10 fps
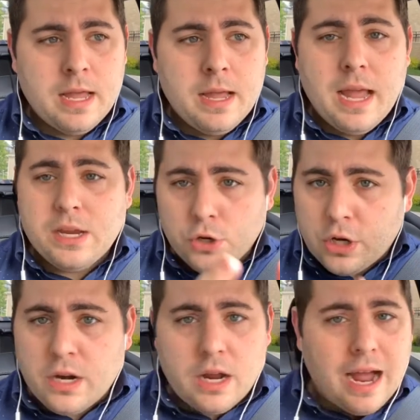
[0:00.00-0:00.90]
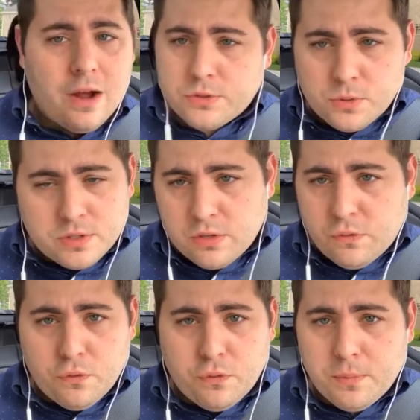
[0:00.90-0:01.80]
and you're going to outsource the
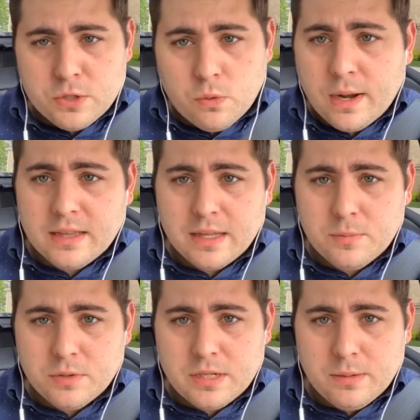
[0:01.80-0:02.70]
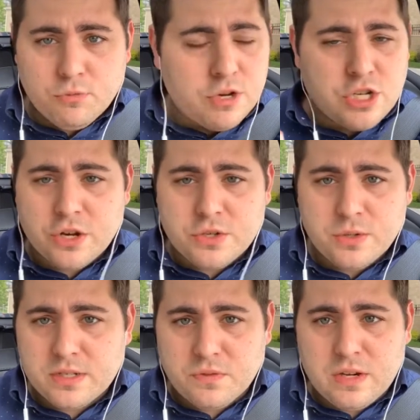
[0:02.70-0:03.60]
fulfillment to a white label team. Reach out to
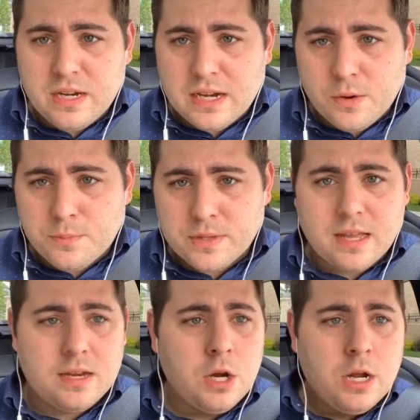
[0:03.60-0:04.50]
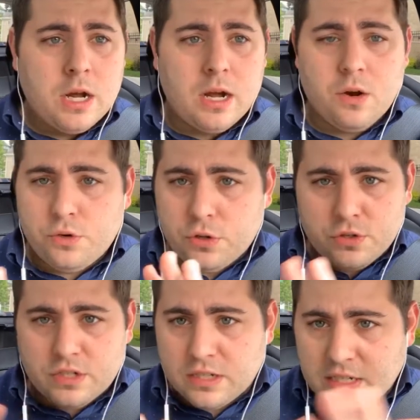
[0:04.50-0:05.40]
us if you need help with that.
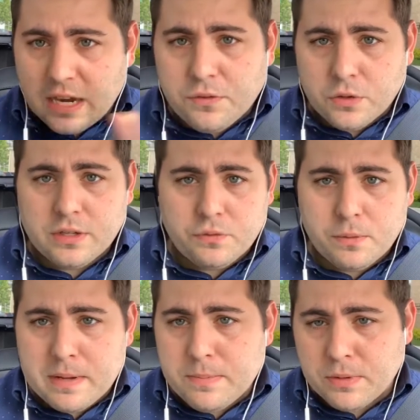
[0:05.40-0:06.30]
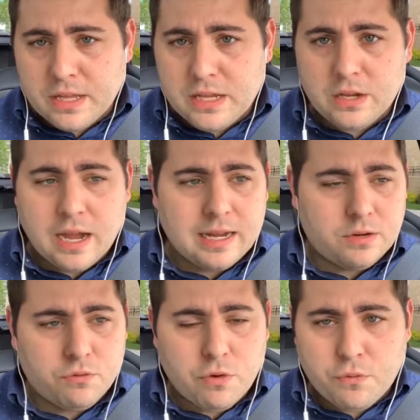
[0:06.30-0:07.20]
There's several different people that I
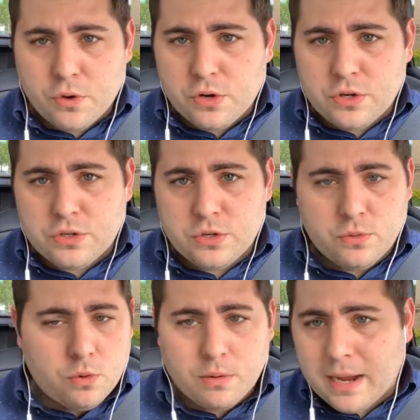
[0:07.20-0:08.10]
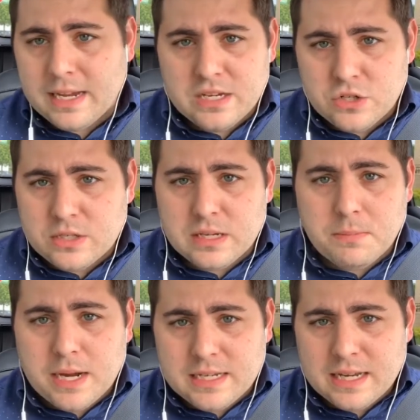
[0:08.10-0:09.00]
can refer you to, or my agency
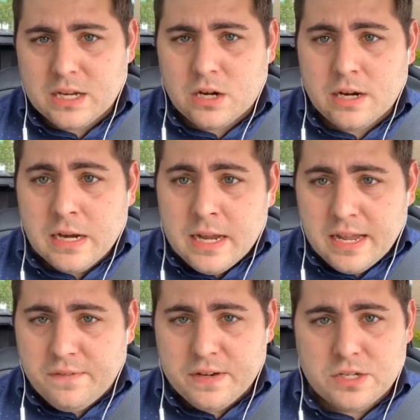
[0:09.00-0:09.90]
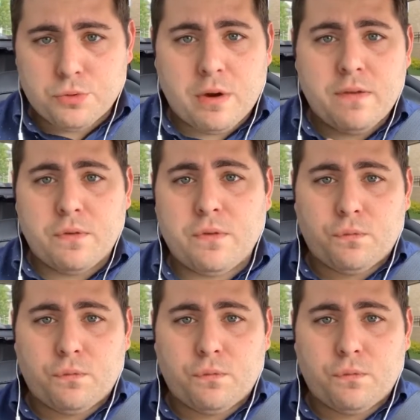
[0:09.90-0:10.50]
might take it on if it's the right fit for